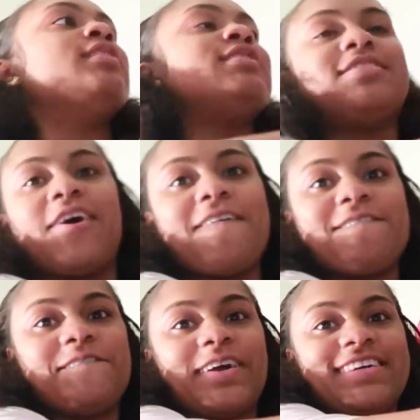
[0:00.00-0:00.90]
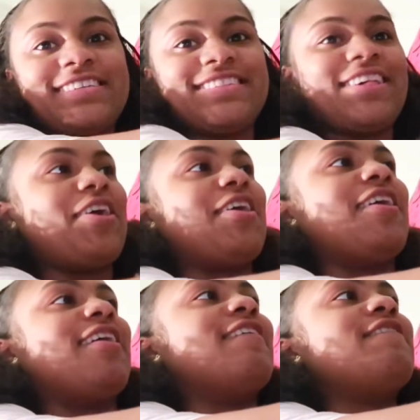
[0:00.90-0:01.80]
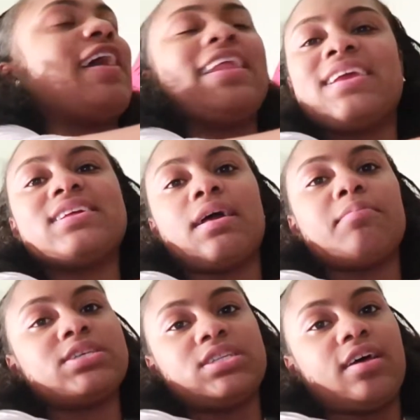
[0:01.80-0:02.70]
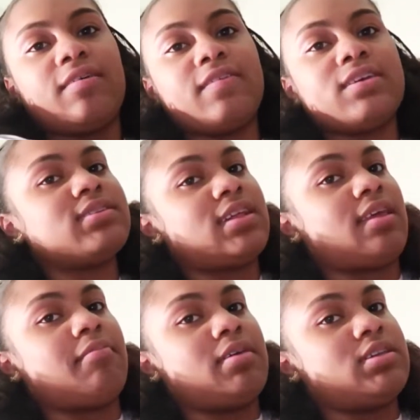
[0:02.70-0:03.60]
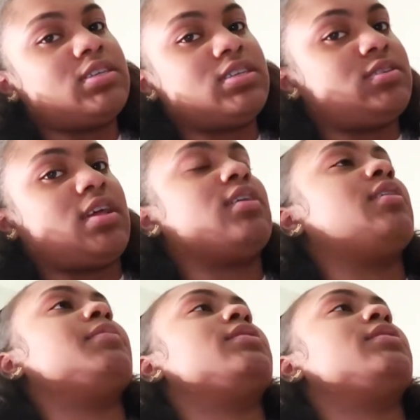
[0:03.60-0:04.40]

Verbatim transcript: So first off, I didn't get that much stuff. It's not that much. It's just like a couple